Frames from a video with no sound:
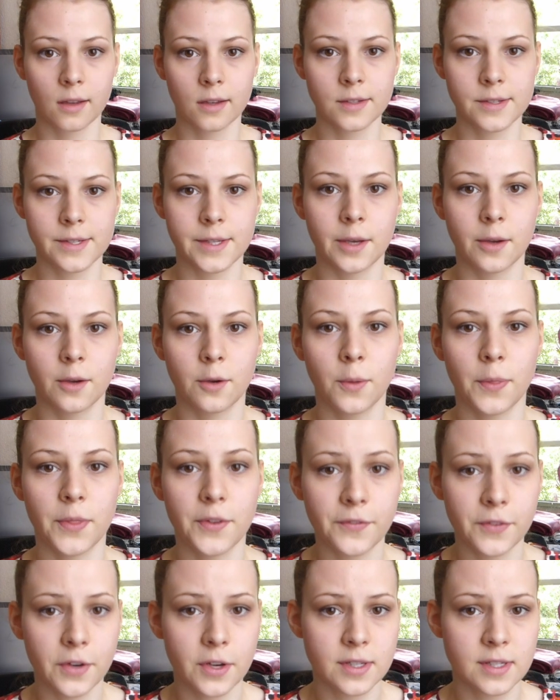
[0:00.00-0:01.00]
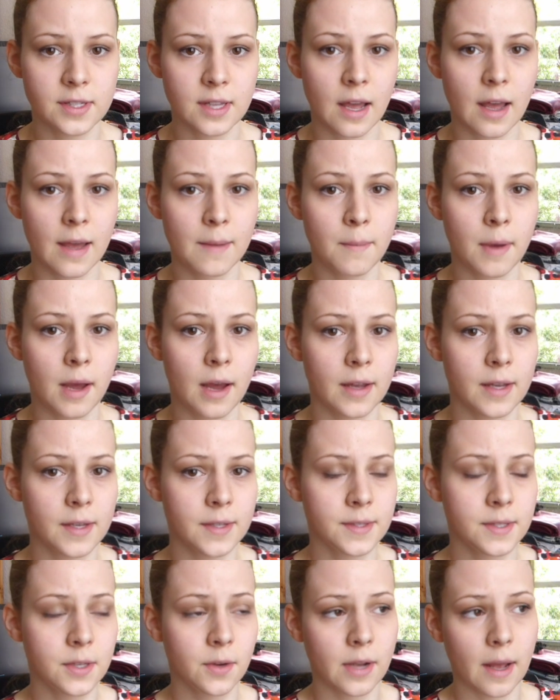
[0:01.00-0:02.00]
So the first time I
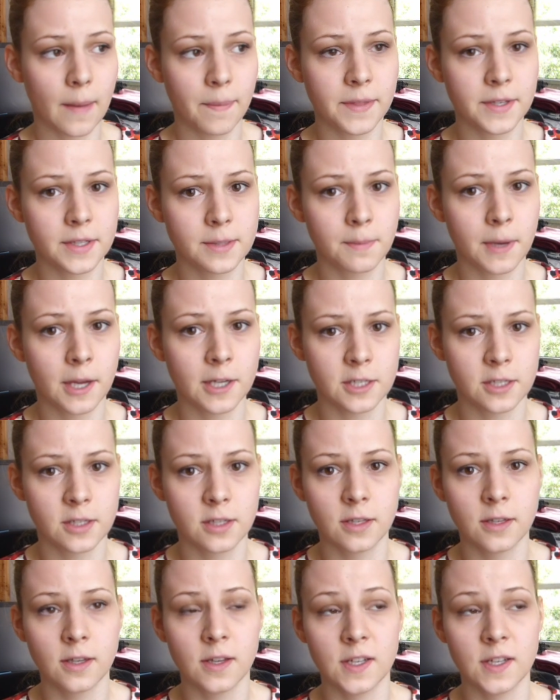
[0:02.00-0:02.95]
sewed up this pattern,